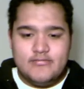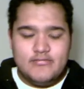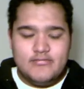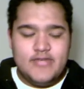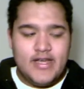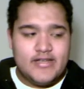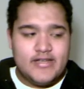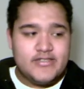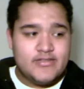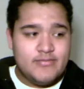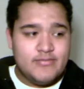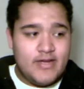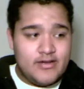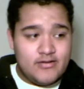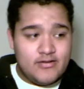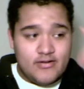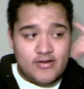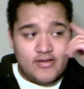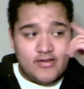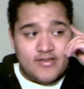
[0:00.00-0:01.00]

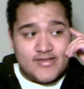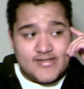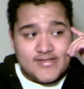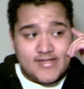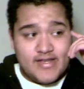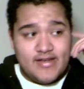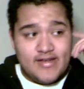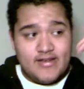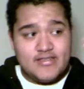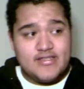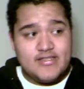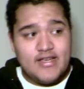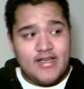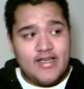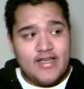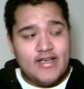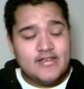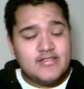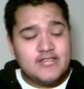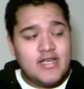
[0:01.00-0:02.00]
detrimental to the sales, I
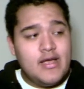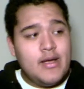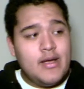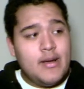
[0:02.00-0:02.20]
guess.